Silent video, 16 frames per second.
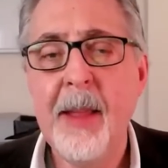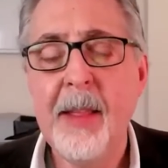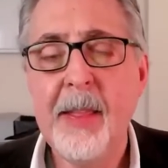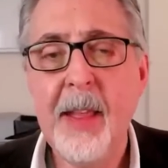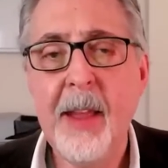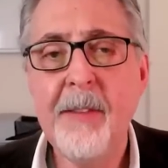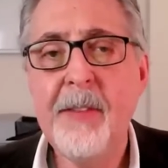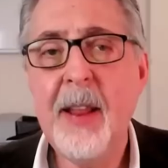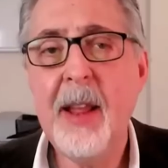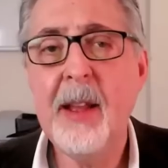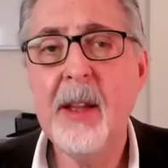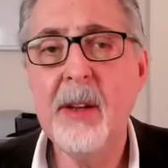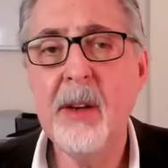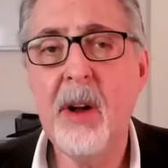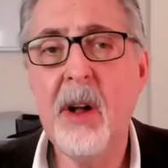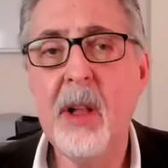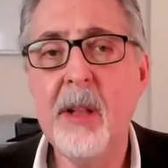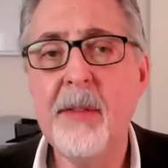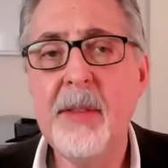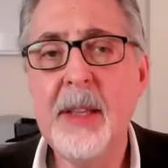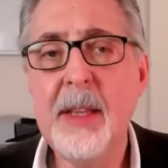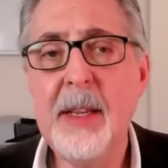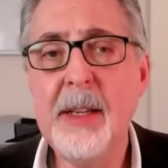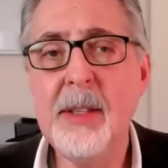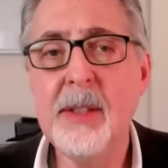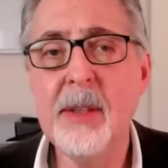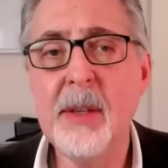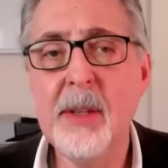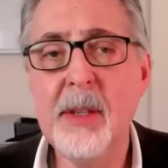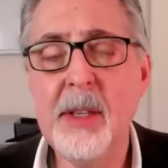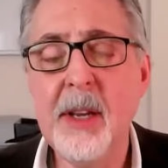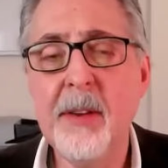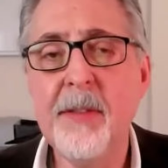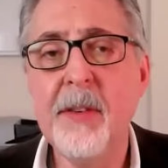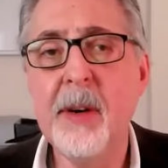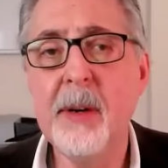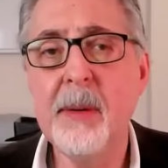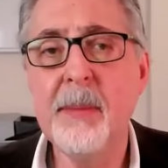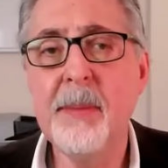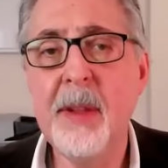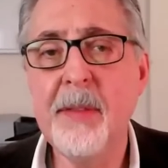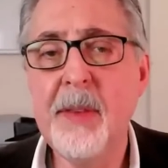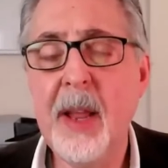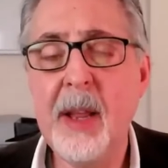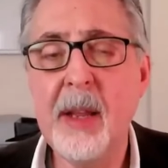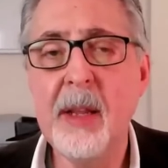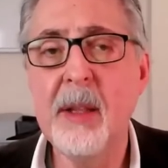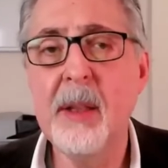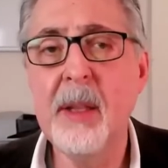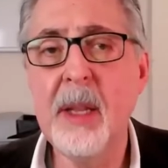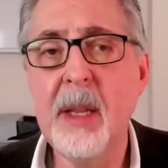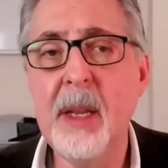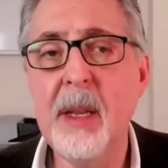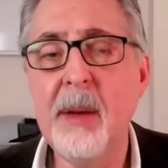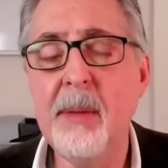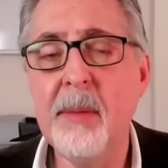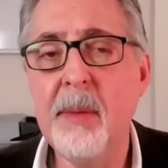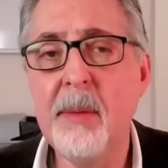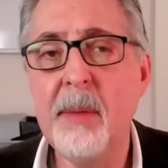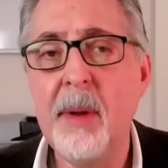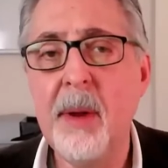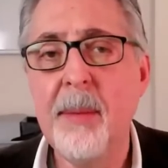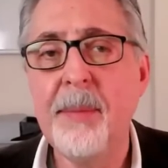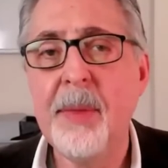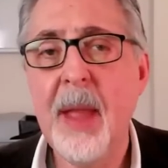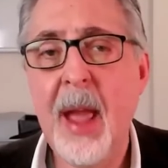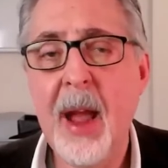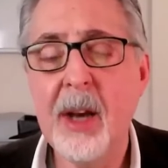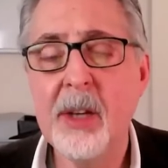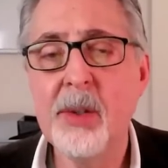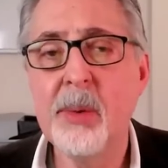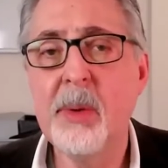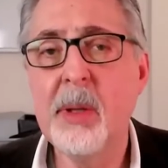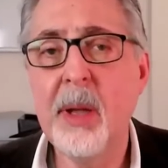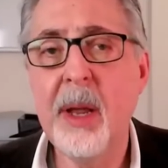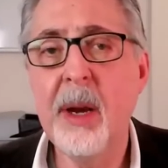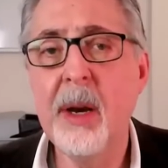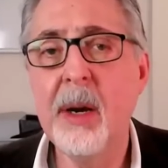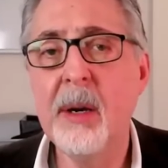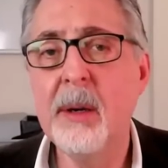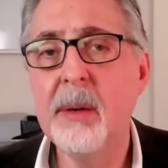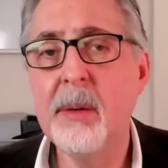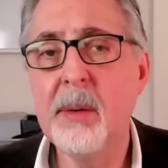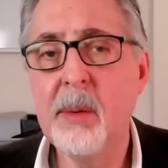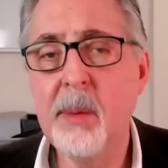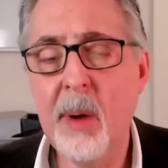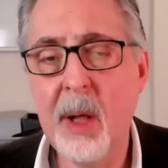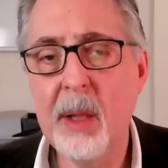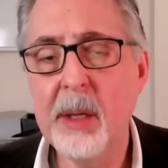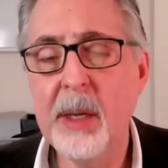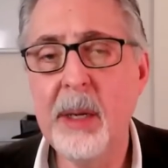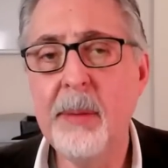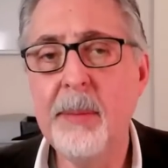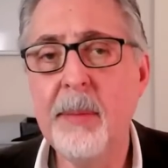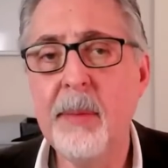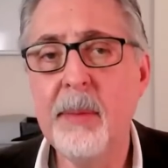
They've taken all of these they've taken the actual air quality